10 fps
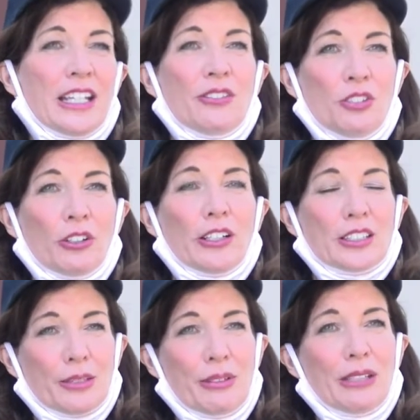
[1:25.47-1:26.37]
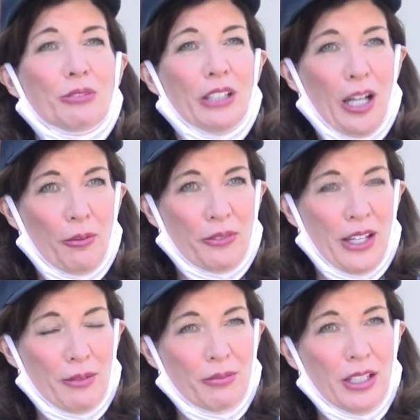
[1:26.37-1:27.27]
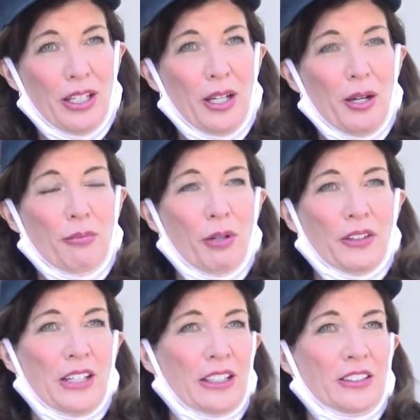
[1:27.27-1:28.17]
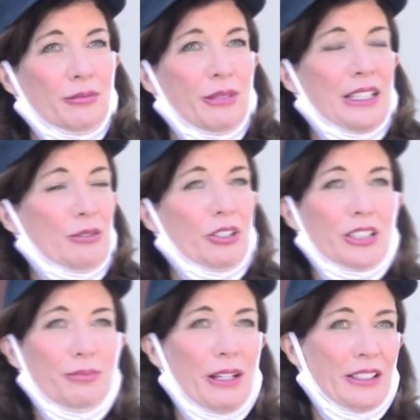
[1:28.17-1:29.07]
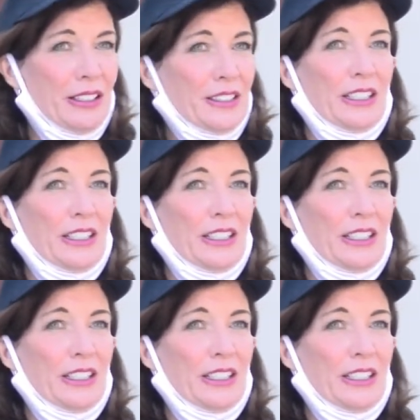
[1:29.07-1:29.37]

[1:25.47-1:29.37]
he did write about many of his other top aides.